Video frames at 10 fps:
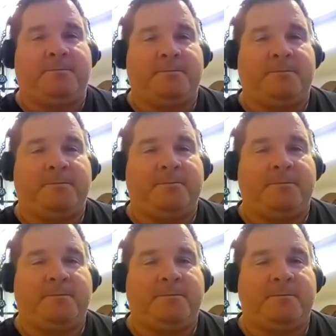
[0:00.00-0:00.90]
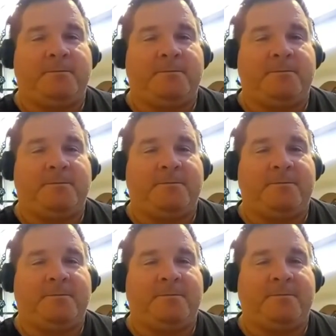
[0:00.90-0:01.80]

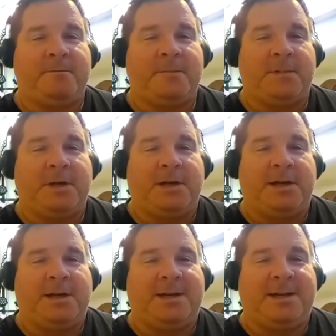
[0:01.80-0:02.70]
[no speech]